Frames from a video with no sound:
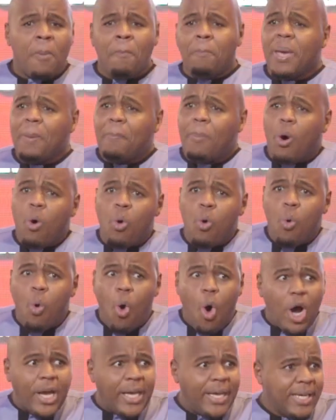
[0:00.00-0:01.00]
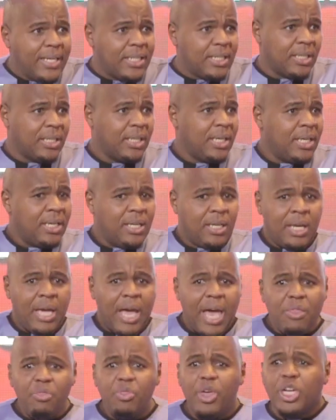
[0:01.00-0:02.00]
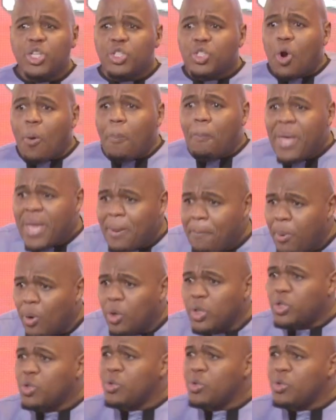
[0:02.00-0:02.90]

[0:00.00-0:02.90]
people who walk in and they draw people to